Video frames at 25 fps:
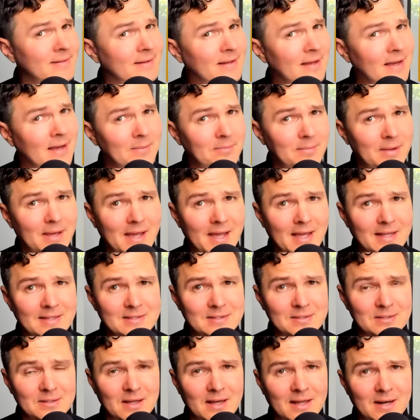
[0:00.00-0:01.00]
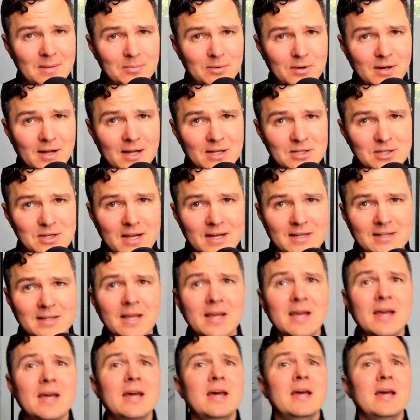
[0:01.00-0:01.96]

Not bad, Solana project.